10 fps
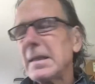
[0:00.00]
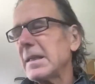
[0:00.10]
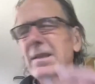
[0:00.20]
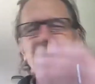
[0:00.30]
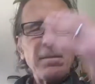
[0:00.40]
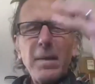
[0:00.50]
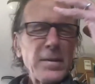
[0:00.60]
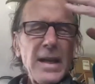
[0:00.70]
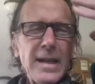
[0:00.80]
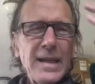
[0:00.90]
Sometimes
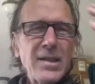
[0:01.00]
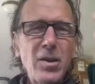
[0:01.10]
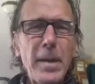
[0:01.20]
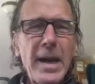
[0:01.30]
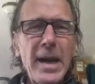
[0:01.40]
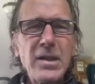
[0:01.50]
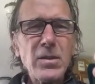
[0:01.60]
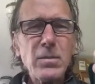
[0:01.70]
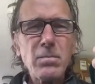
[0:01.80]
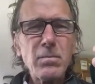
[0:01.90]
I get so mad I
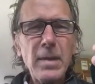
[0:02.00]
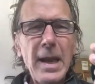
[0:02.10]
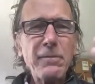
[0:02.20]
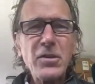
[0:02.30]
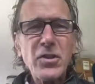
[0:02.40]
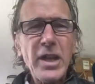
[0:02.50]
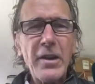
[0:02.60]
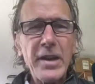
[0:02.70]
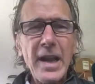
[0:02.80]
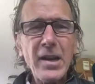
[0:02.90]
just have to
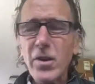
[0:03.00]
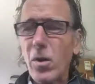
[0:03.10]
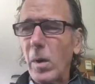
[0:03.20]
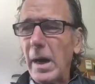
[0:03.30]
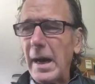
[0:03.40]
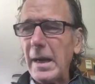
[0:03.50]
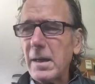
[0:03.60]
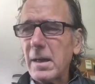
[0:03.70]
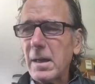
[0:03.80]
shout. I don't know why.